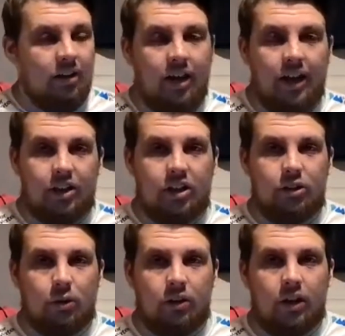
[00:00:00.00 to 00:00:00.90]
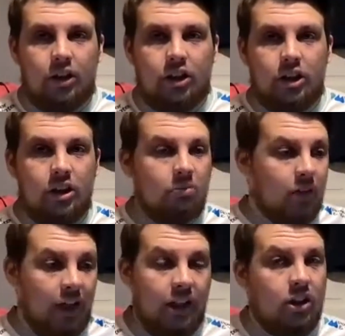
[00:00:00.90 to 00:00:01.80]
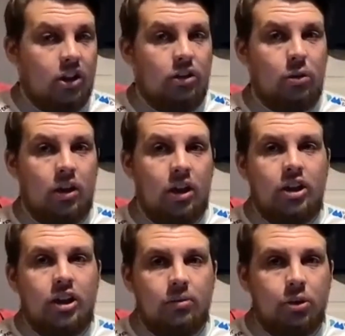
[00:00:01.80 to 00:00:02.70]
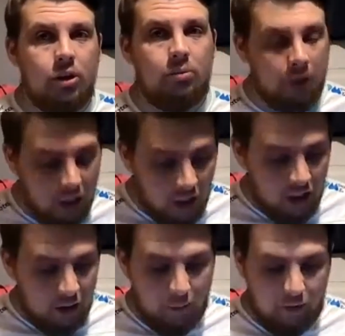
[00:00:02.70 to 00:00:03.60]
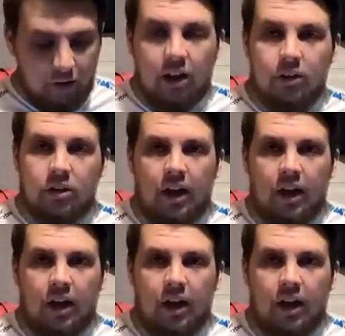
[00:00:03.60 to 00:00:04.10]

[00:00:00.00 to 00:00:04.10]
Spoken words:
Exeter Chiefs won it last year. Exeter Chiefs won it this year. So, well done, girls.